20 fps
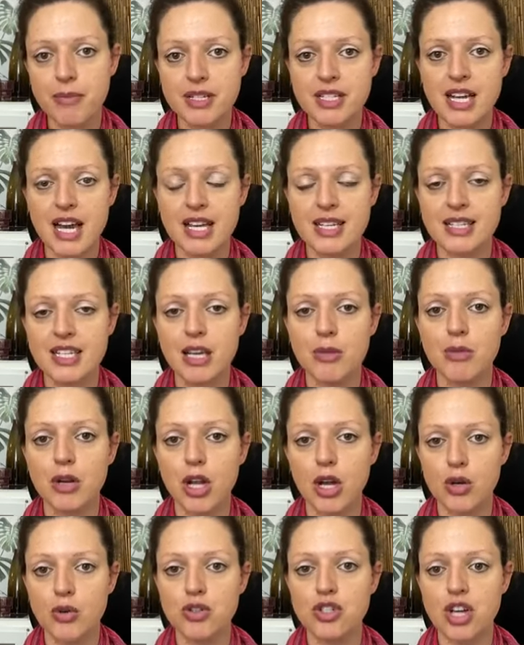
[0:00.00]
potassium
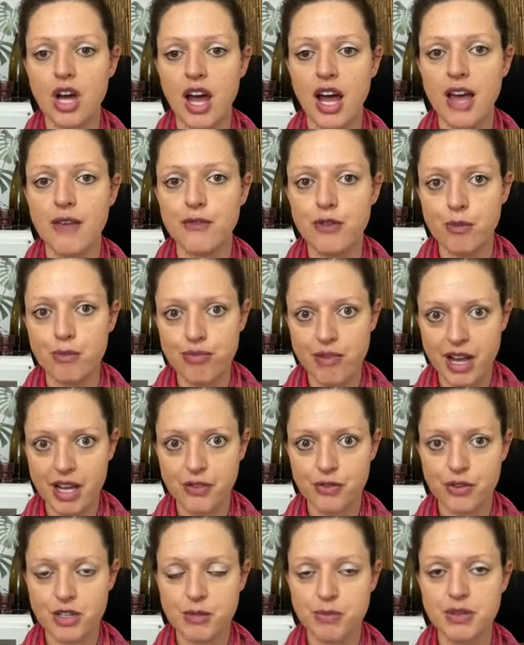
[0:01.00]
low diet for
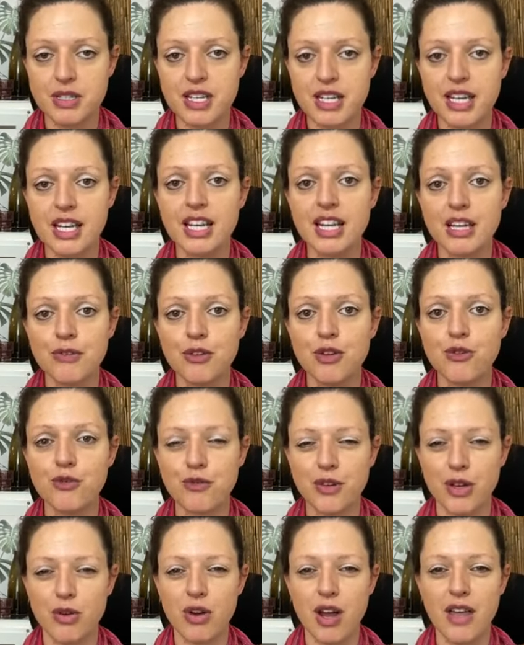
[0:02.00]
breakfast, particularly if you
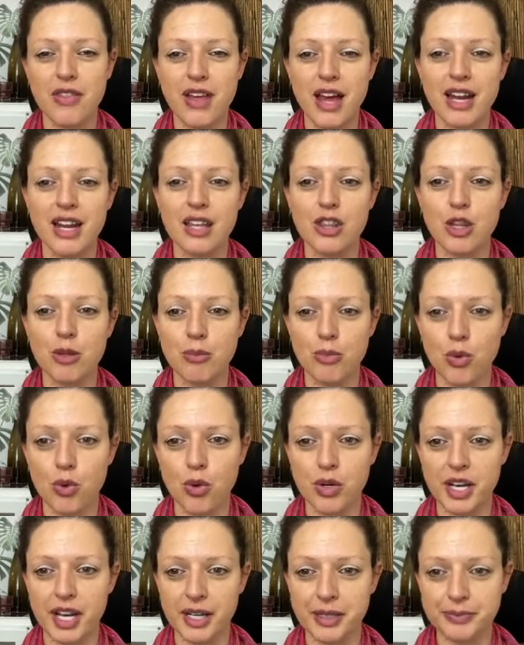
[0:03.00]
feel like that in the
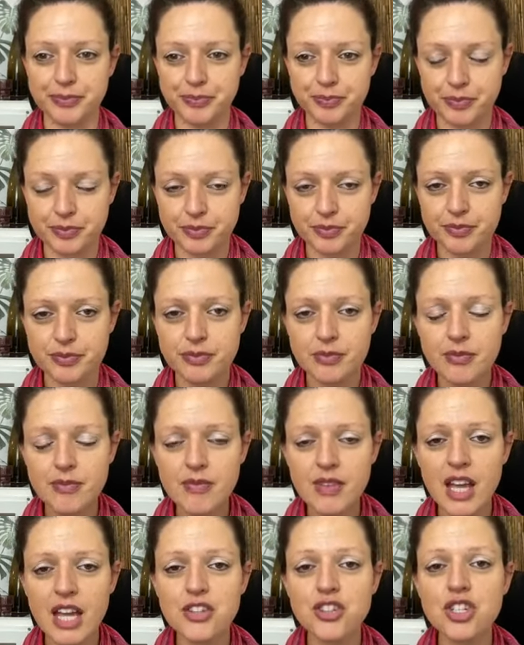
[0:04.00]
morning.
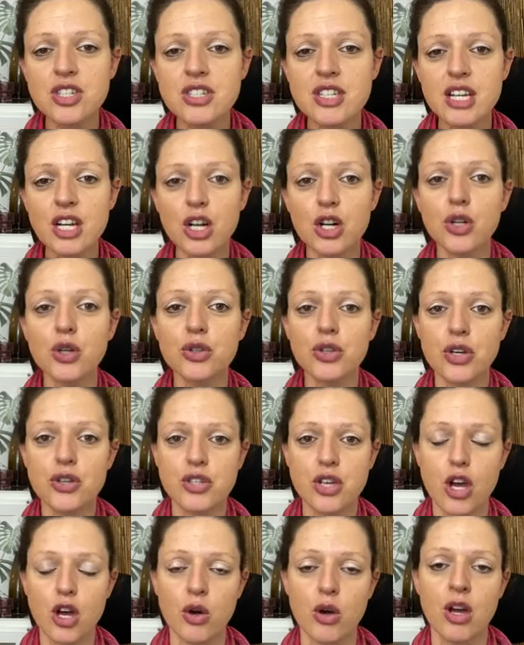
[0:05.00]
And just include
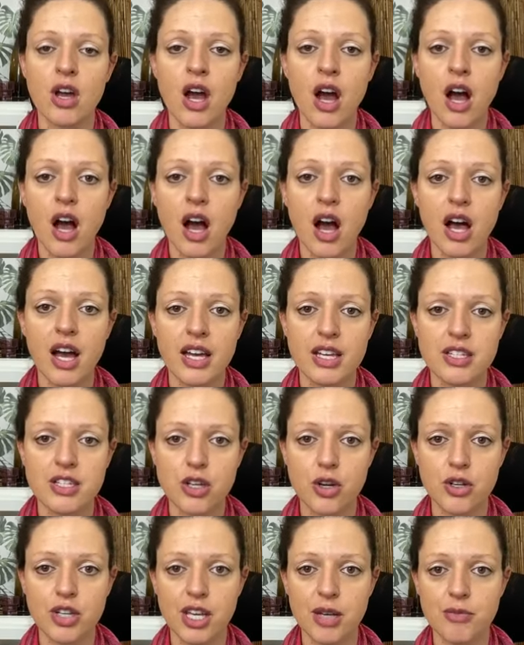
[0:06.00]
those higher
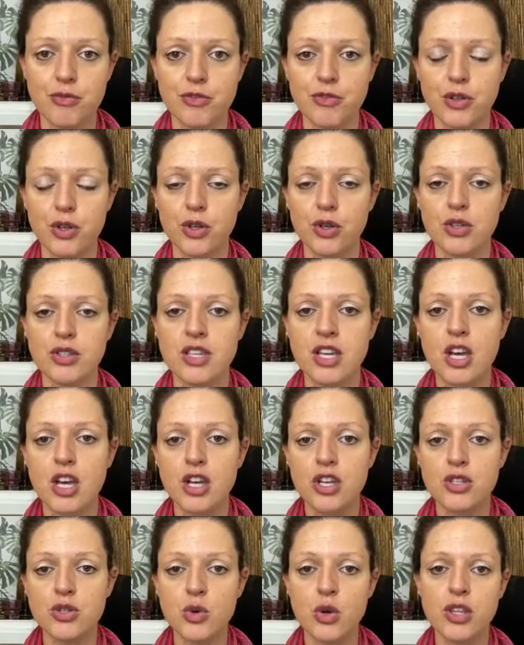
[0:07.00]
sodium foods.
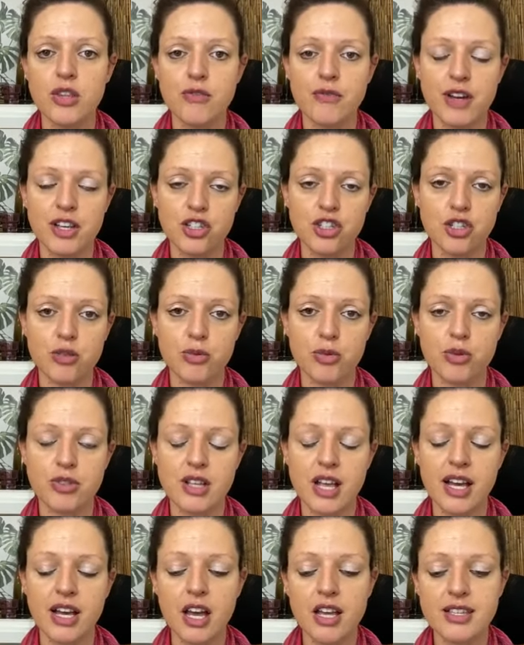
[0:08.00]
So either vegetables,
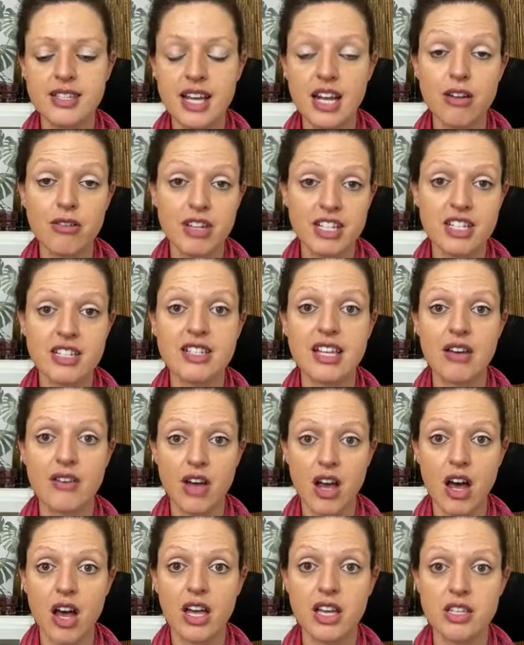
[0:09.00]
like celery does have a
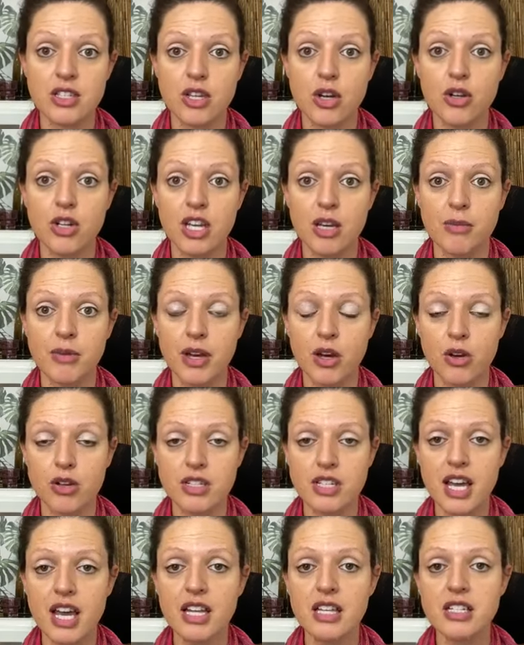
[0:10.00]
higher sodium
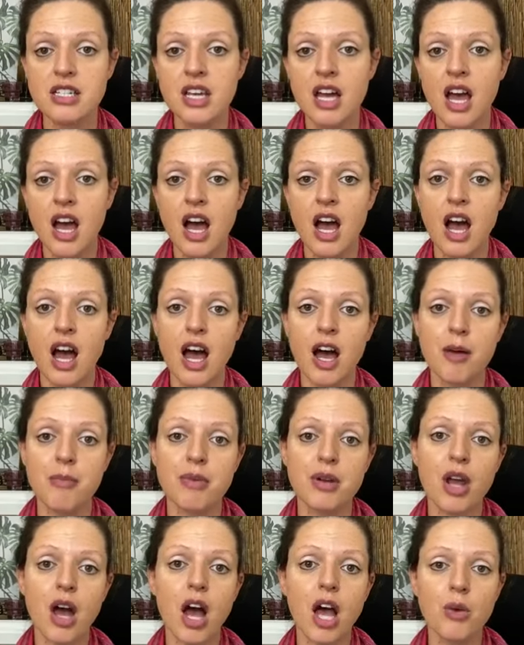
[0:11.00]
content,
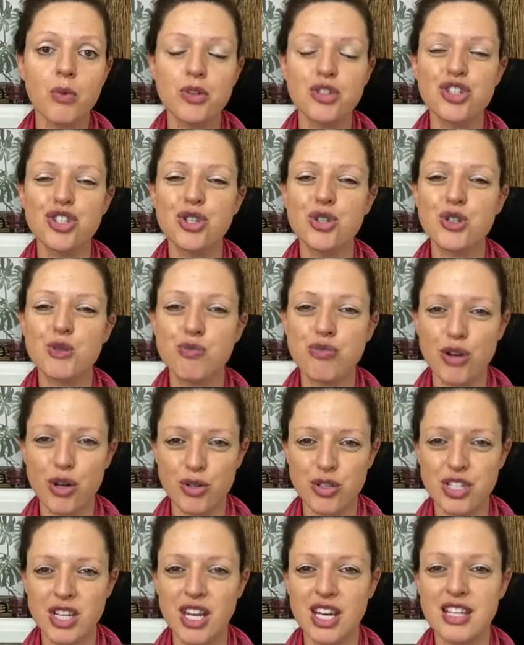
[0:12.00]
but I would use
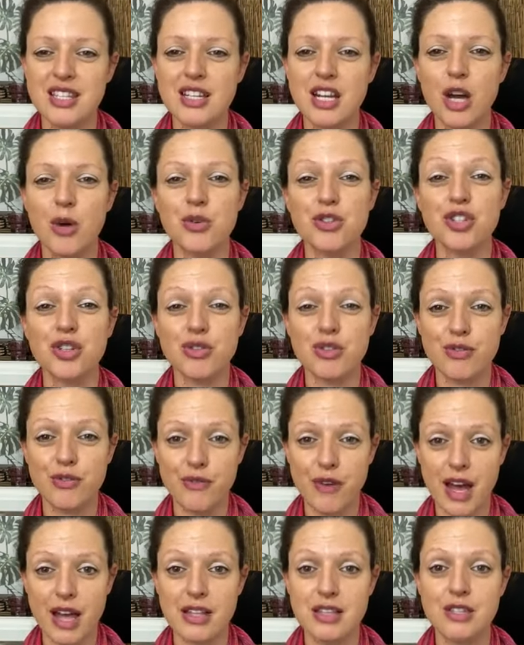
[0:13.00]
proteins and I would use
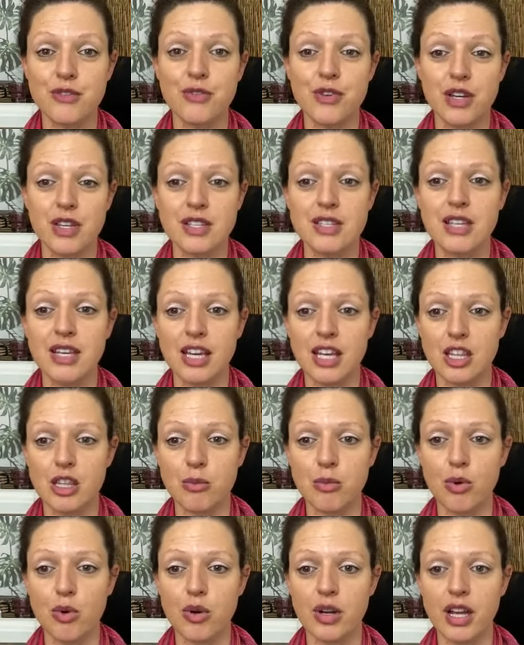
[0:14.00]
fats first thing in the
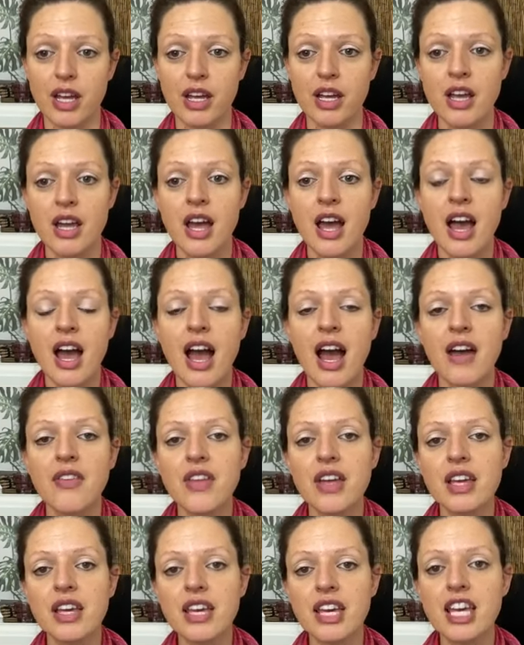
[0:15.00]
morning. And
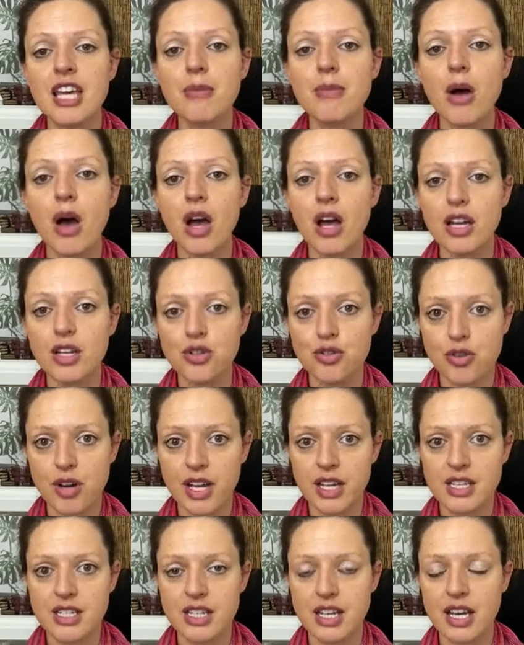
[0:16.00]
then keep
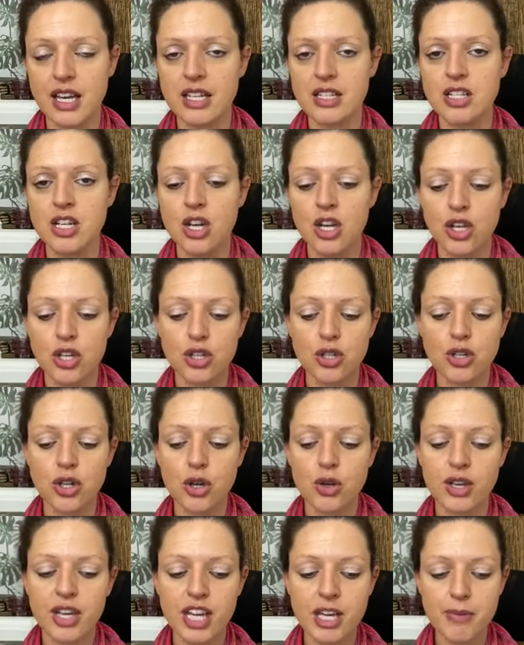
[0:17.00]
hydrated.
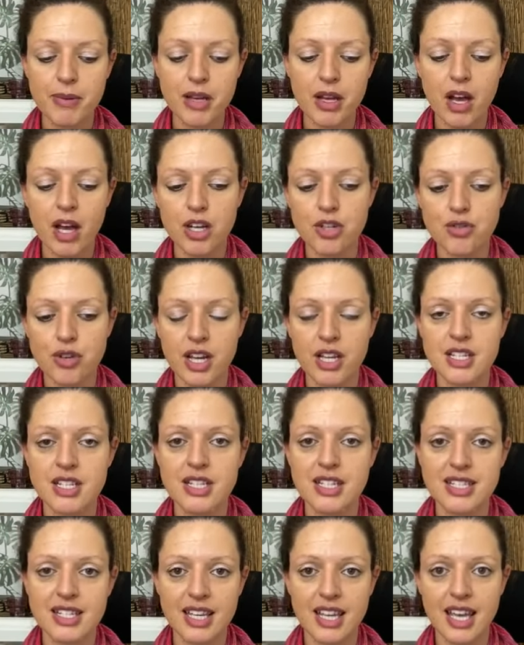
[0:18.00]
Keeping hydrated
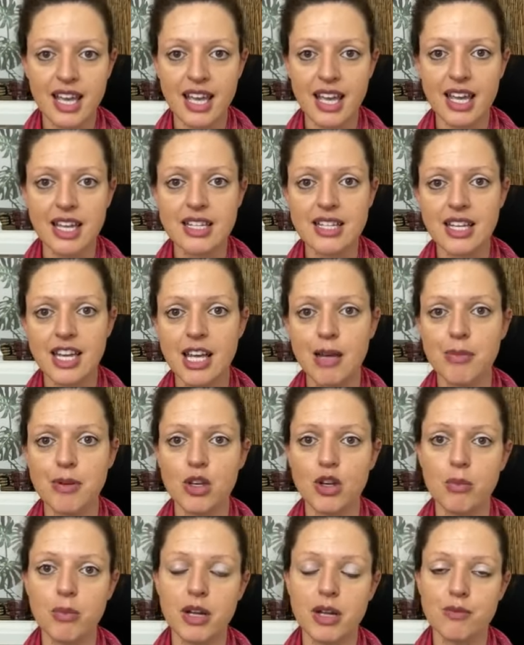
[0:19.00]
is key to
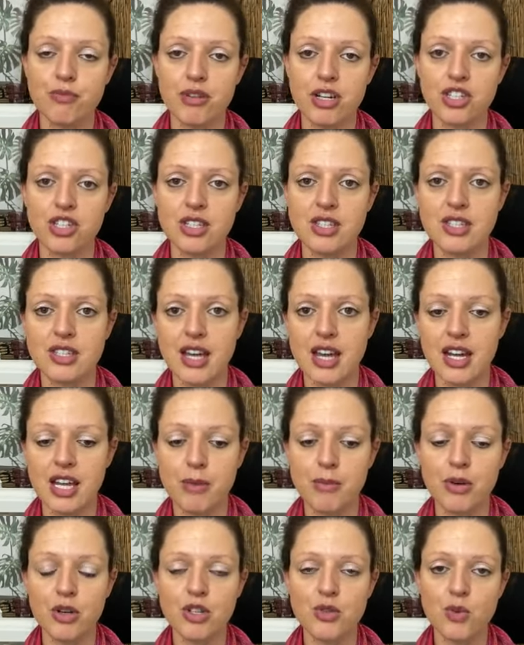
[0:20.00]
keeping your blood pressure steady,
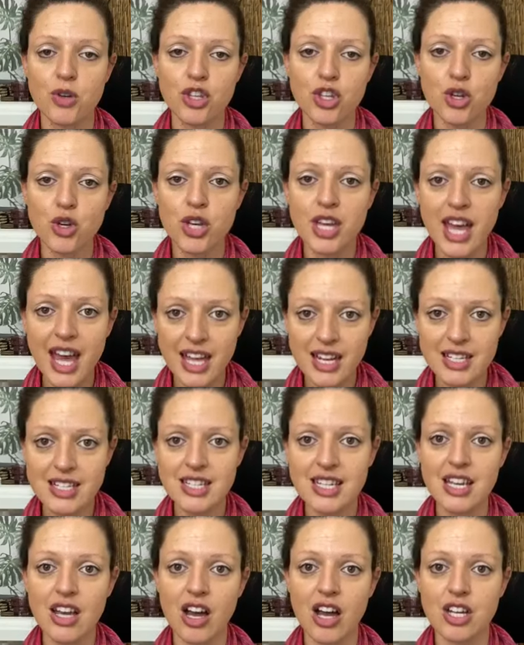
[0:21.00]
because when you get
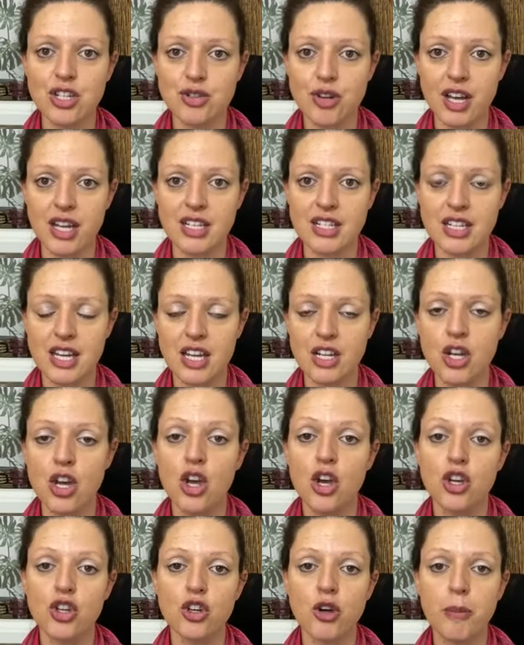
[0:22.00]
dehydrated,
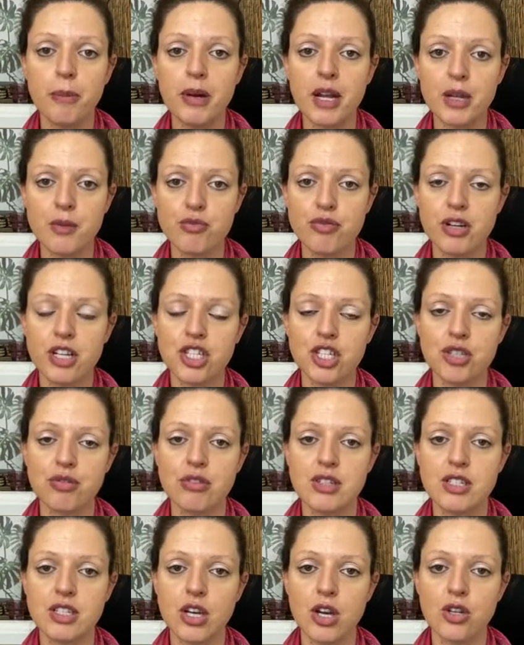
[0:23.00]
your blood pressure
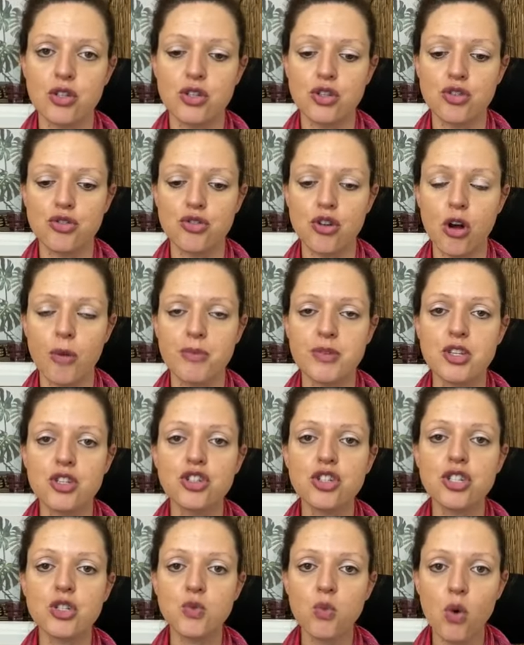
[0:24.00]
is going to drop. So
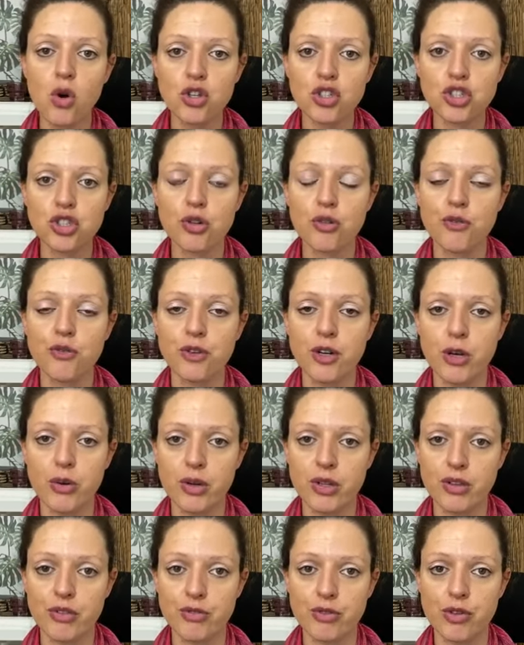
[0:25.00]
just watch your
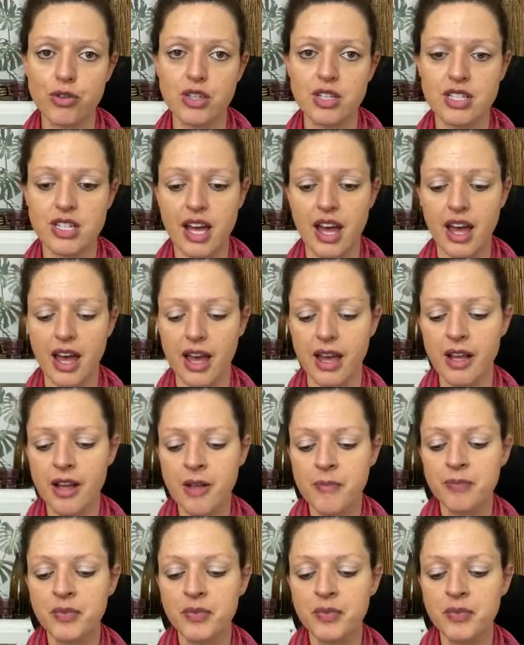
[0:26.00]
fluid through the day.